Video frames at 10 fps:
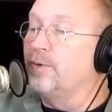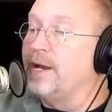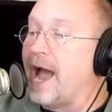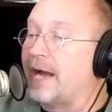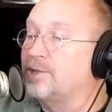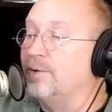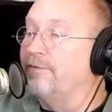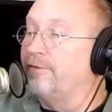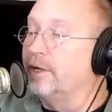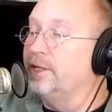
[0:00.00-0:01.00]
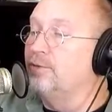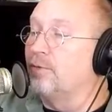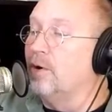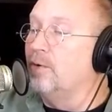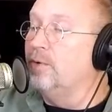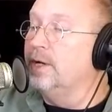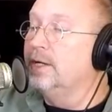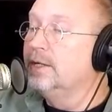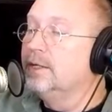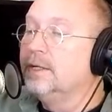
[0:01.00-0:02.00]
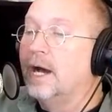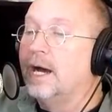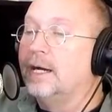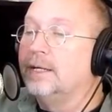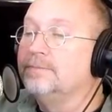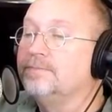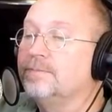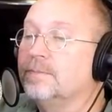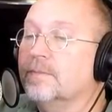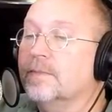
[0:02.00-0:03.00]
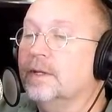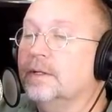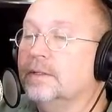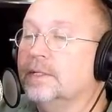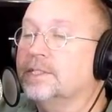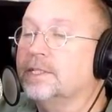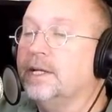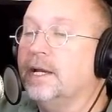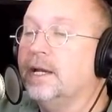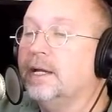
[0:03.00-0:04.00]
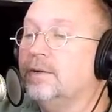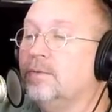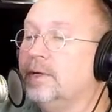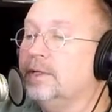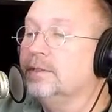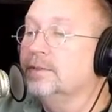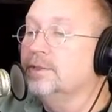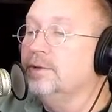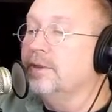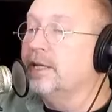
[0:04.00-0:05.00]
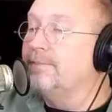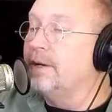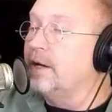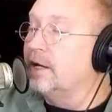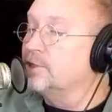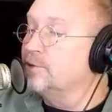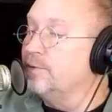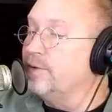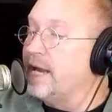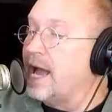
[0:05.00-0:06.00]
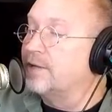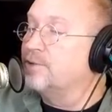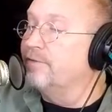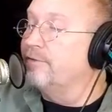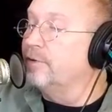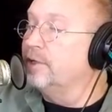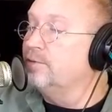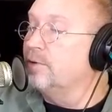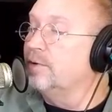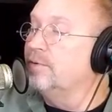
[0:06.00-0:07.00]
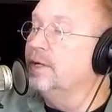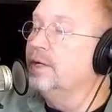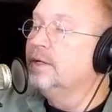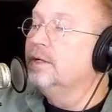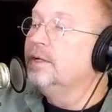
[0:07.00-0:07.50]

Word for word: would react to a fully grown, um, let's see, how well do you think baryonyx would react to a fully grown,